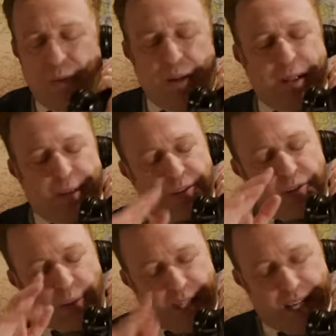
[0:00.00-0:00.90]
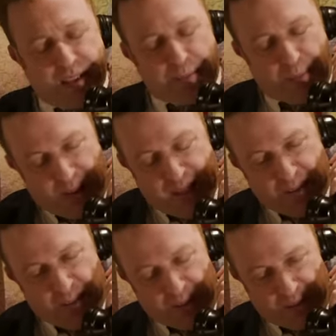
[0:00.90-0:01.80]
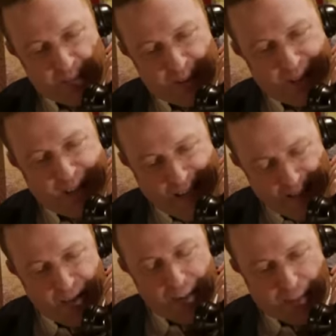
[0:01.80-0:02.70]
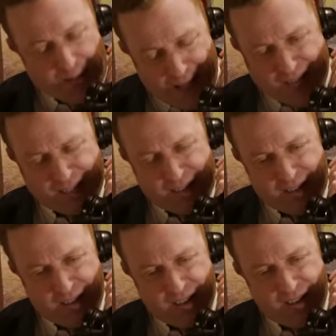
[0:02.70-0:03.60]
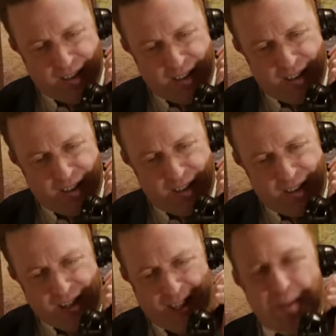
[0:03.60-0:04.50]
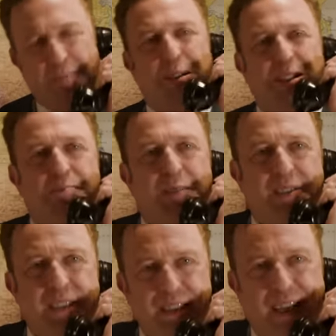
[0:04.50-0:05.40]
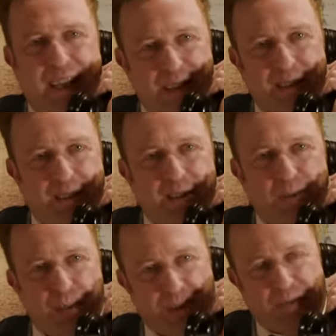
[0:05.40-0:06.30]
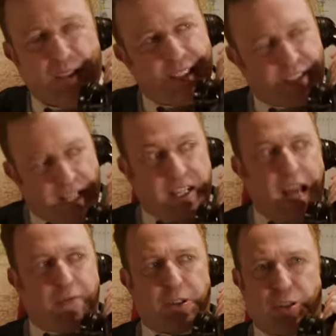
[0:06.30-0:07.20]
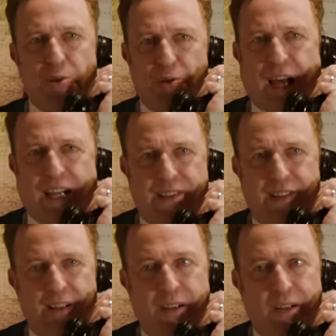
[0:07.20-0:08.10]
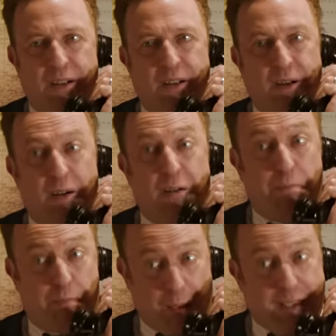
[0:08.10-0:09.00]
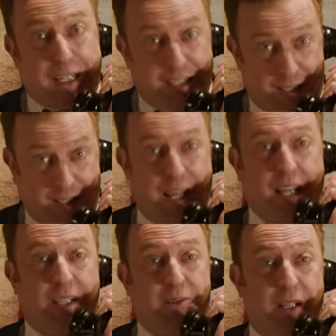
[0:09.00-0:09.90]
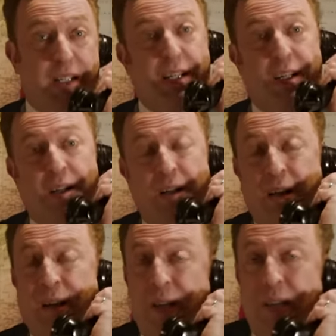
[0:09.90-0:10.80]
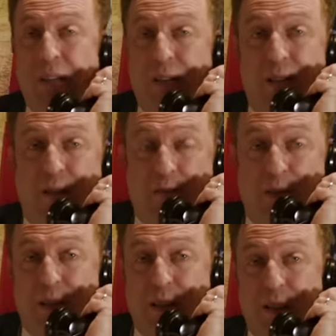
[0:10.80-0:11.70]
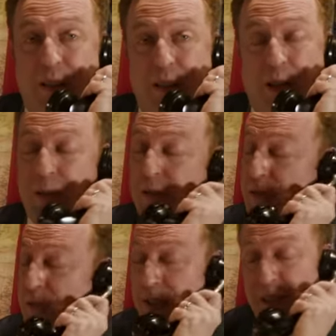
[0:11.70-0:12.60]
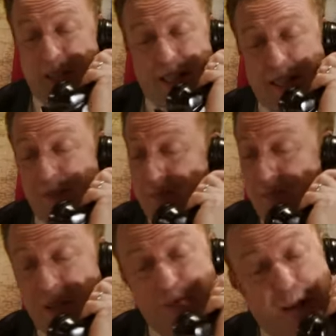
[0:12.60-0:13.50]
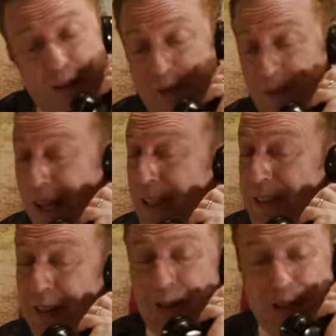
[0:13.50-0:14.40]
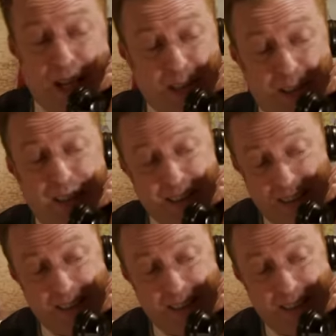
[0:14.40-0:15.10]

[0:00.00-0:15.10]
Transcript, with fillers: Wait, wait. So he had the plans with him in the plane. Yeah, but but didn't Hitler specifically say never do that? But he did anyway. Oh boy. Well, for his sake, he he better have died in the crash.